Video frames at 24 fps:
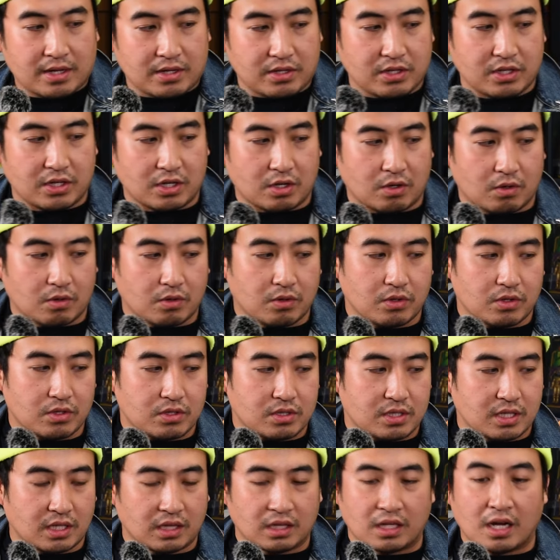you know,
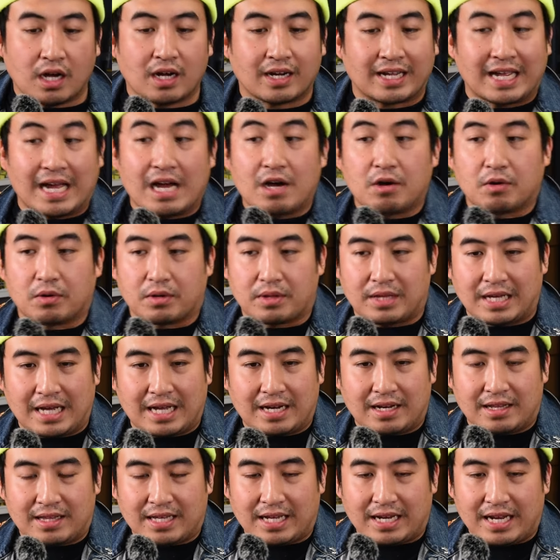to lock out
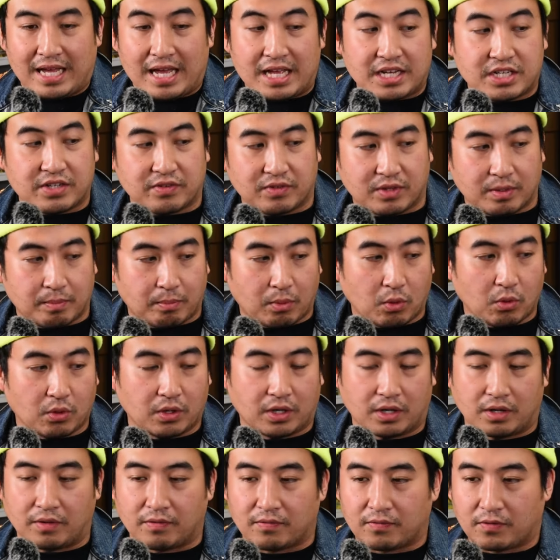that edge of the
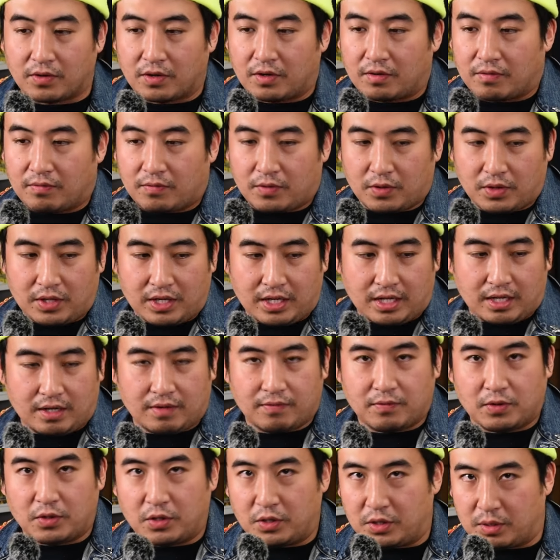board for their
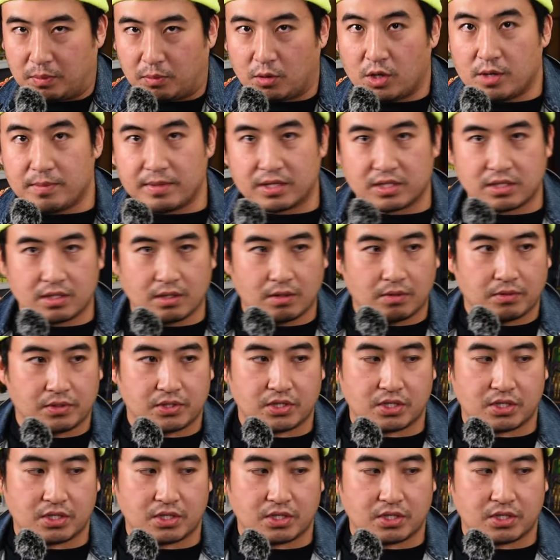deployment zone.